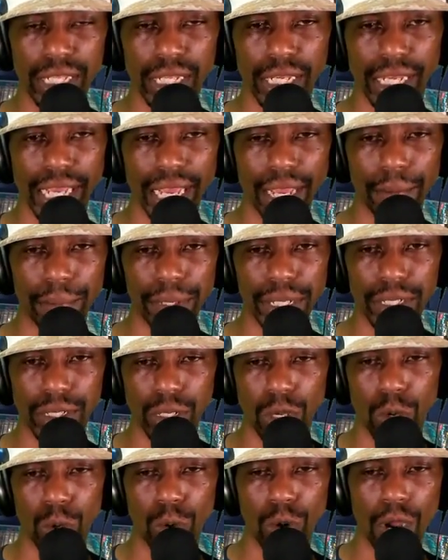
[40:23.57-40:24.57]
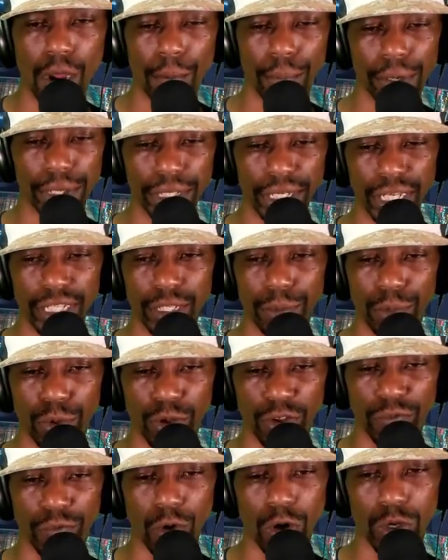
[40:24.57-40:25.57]
can't be so predictable
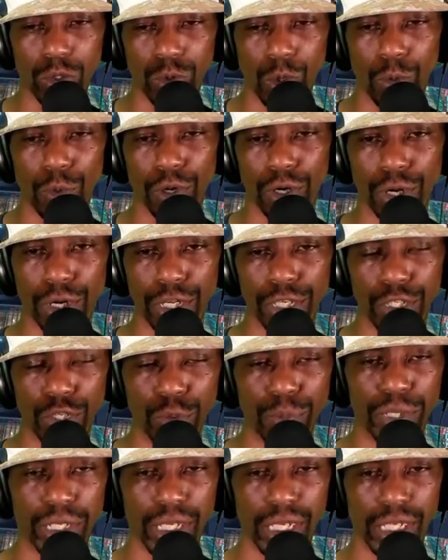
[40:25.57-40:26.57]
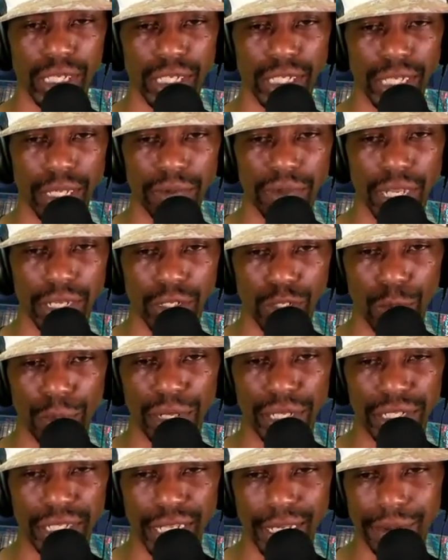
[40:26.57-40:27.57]
as far as what we're going to do, because it seems like so
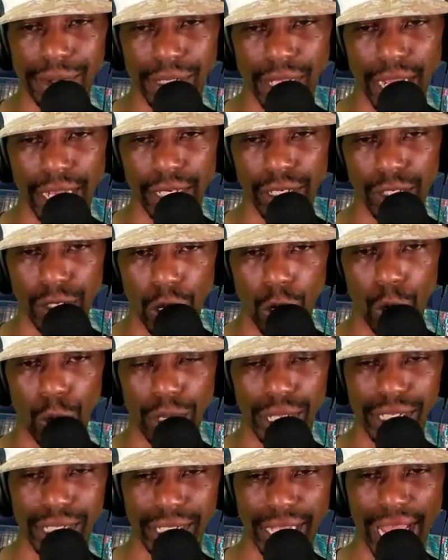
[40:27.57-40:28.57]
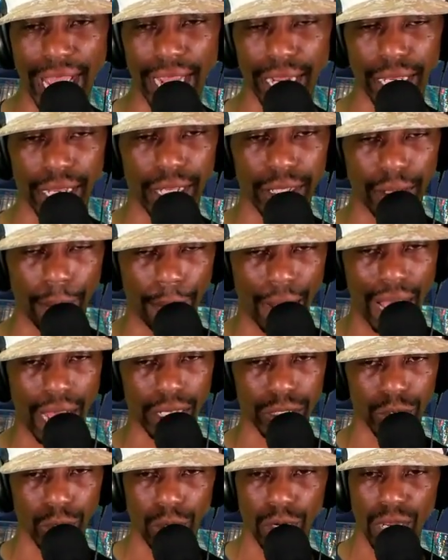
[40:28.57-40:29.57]
many teams like know and stack the
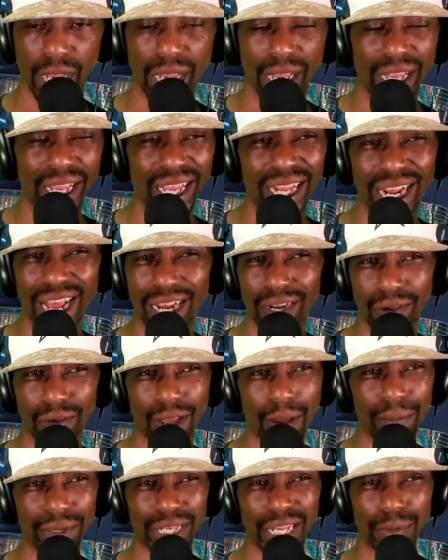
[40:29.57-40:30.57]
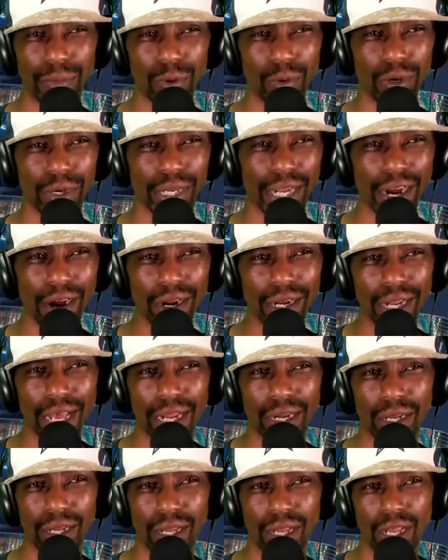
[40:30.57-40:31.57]
box. I'm going to keep it real.
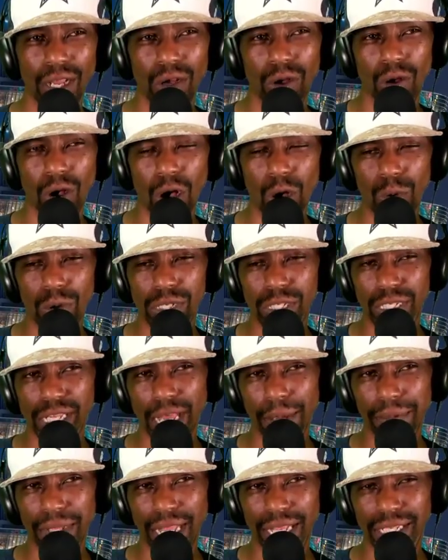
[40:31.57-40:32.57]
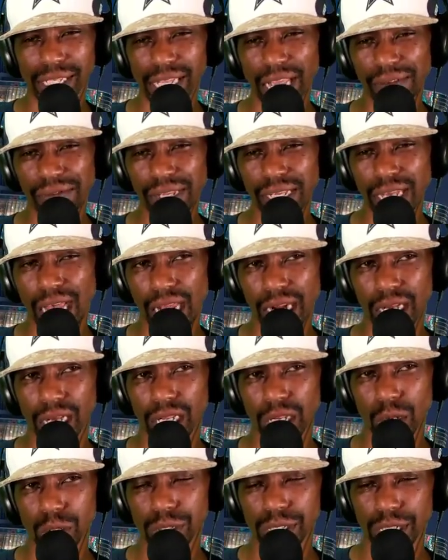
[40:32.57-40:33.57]
Carolina always kept that safety kind of
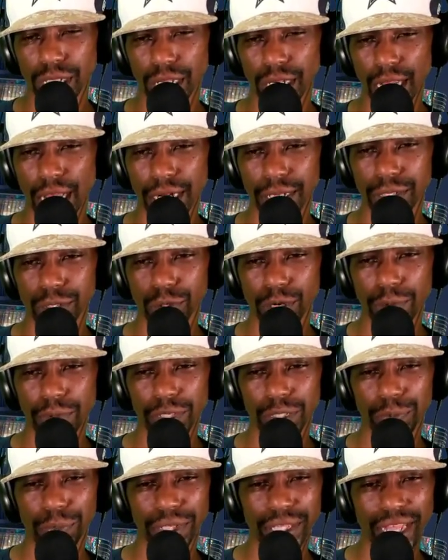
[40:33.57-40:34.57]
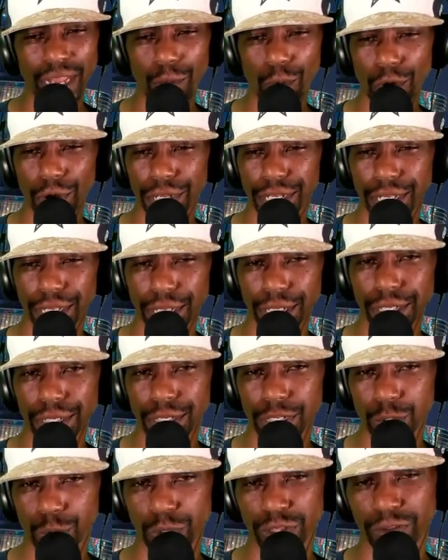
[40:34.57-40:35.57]
close to the line of scrimmage, but they weren't killing
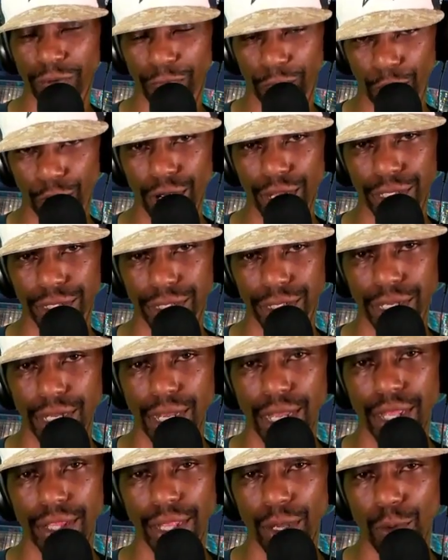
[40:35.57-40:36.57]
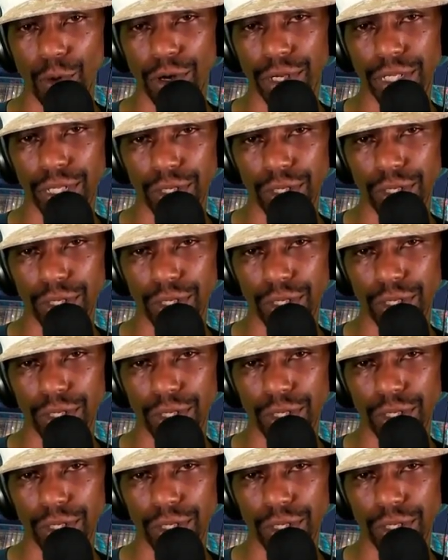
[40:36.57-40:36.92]
us with the fronts. We were